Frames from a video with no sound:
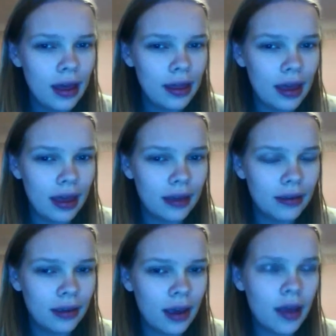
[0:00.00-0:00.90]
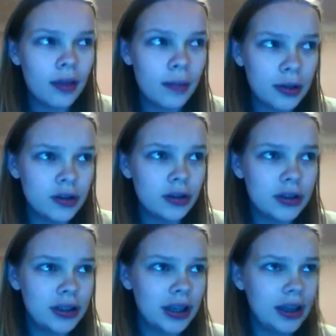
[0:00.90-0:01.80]
the
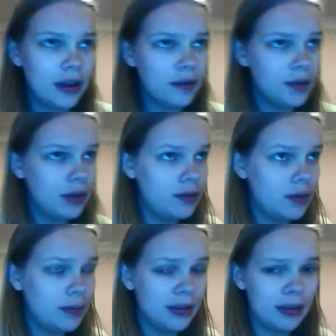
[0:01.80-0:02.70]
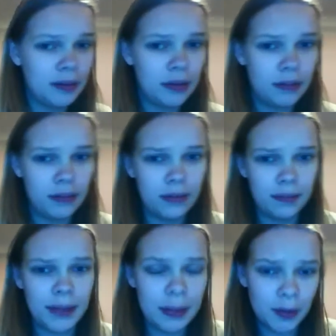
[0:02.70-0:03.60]
majority of YouTubers
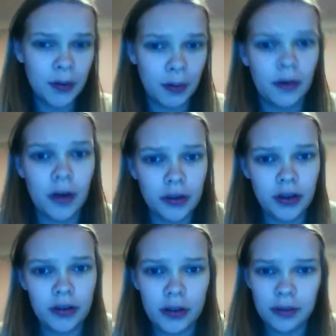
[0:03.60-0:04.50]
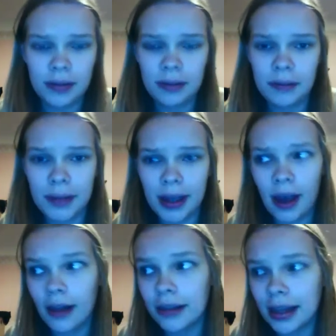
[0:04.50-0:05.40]
people who are on YouTube seem to be
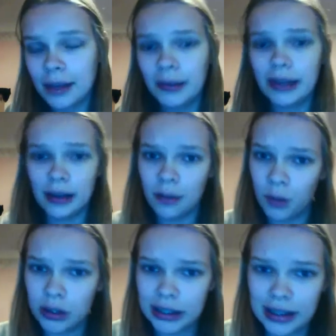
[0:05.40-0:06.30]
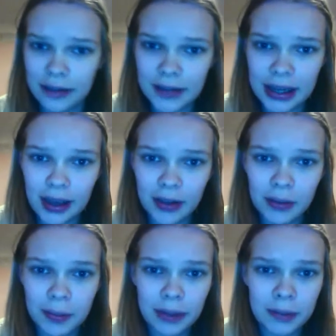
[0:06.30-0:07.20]
girls anyway, like watching the
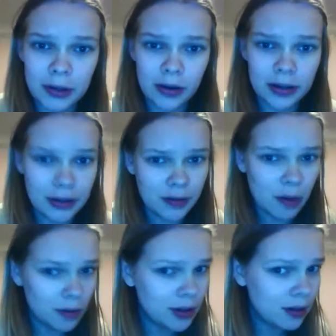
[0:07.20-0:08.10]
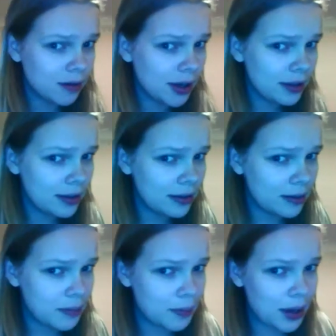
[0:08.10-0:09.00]
videos, but the majority of content creators
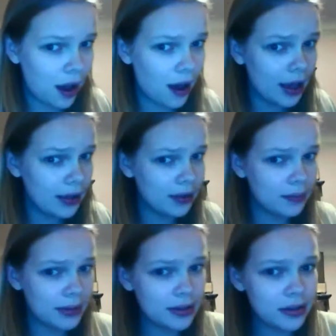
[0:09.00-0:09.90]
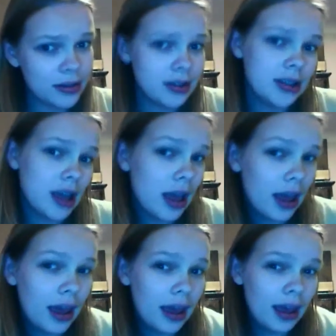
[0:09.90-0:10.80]
seem to be guys, which
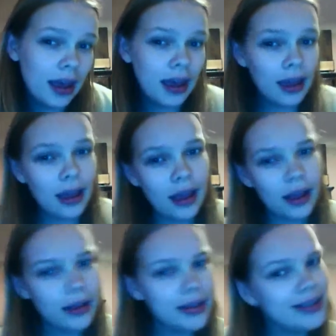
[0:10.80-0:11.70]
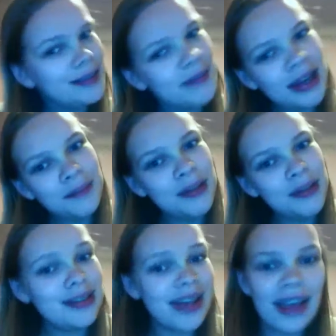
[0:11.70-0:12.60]
doesn't make
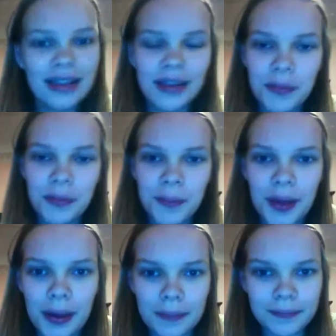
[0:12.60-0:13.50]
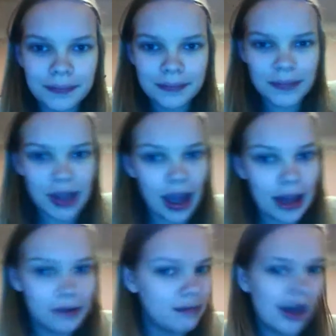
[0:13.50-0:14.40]
much sense, but
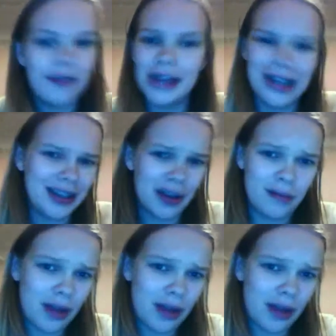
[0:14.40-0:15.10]
I really don't.